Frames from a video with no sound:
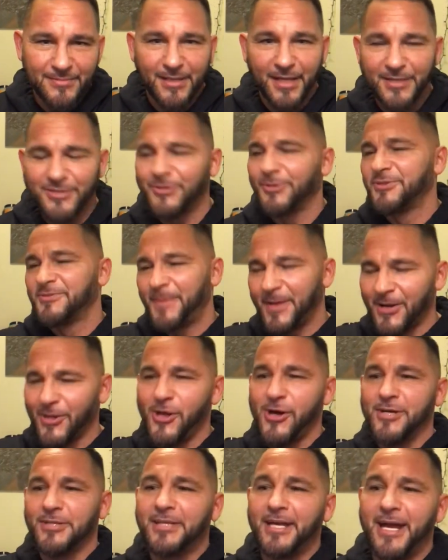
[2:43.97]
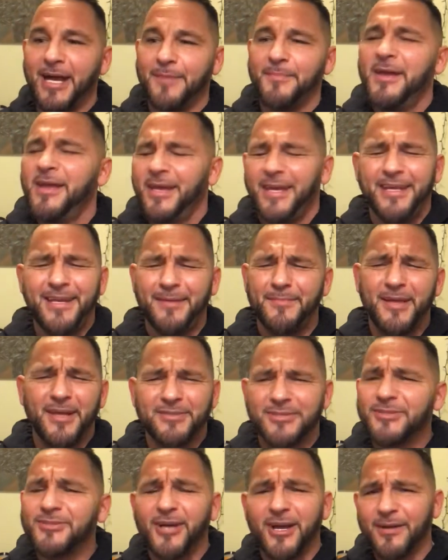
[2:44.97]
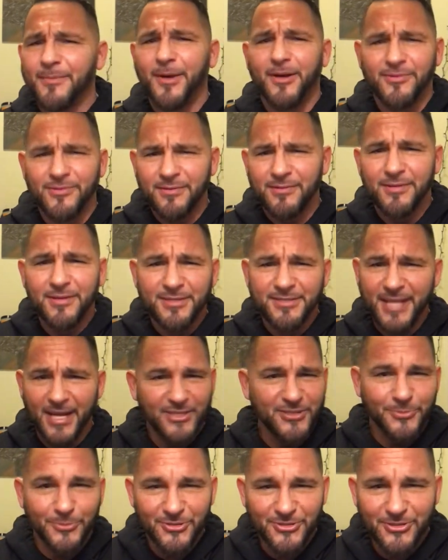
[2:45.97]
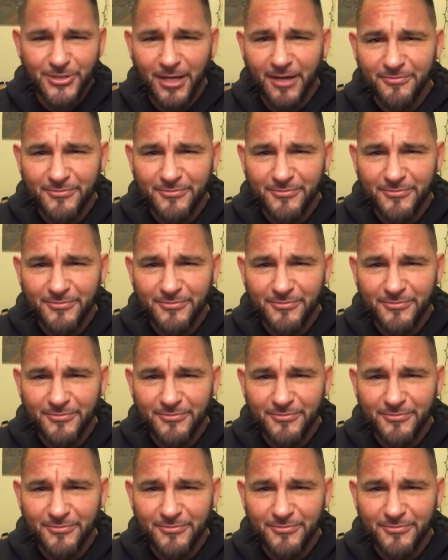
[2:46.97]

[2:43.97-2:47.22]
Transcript: So it's been a long time, and I'm not just talking about sexual stuff,